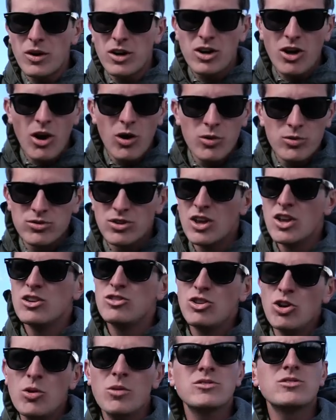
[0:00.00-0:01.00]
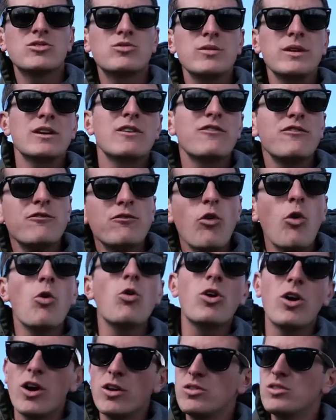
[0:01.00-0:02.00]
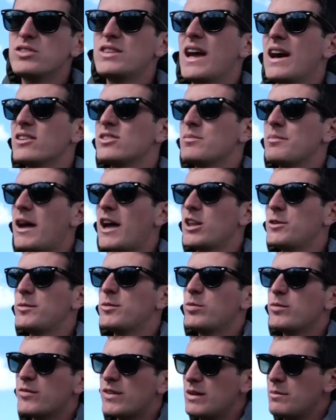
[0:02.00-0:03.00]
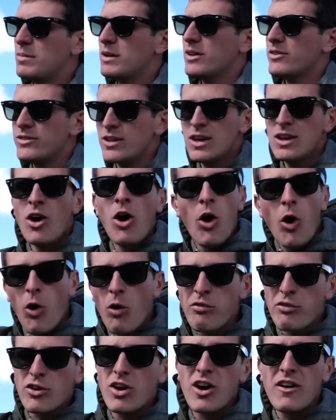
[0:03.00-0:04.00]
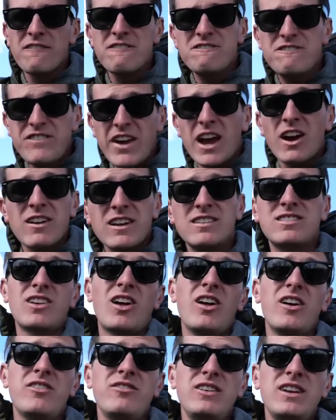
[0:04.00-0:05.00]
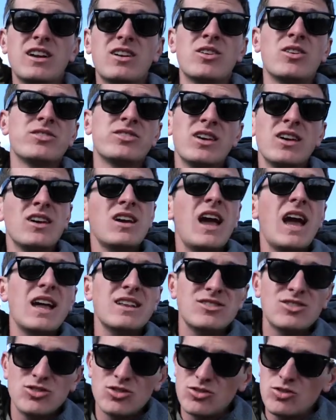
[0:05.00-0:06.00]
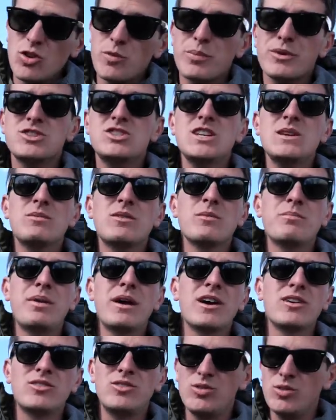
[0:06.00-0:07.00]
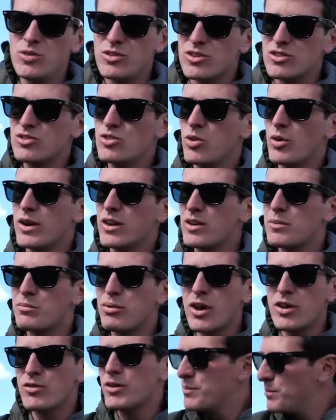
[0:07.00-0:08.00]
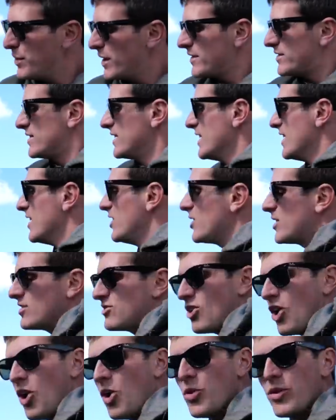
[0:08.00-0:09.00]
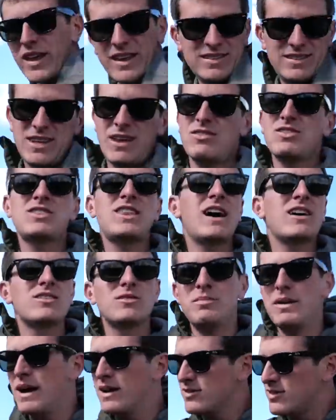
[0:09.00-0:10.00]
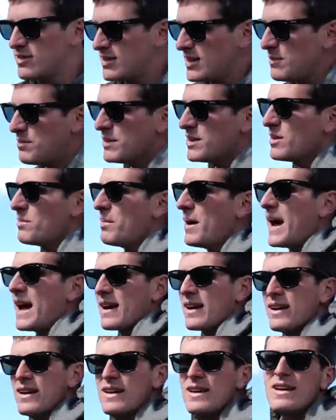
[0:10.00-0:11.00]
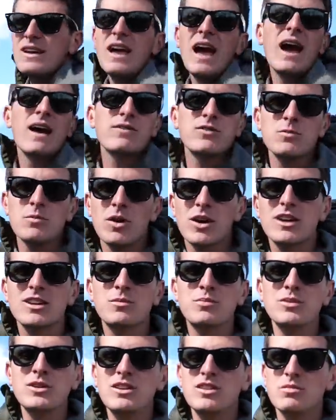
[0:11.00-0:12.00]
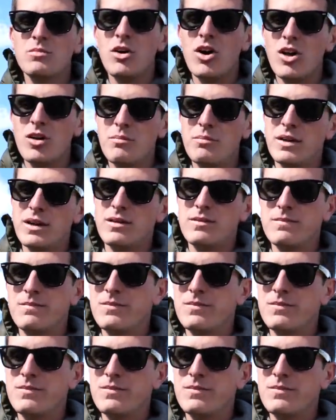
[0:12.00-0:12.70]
it goes 200, 300, 400,000 miles between rebuilds. Overall, all very solid vehicles and super cheap compared to their Toyota brethren. Plus, you can tow like 7,000 pounds, sleep in the back. Aftermarket's pretty small, but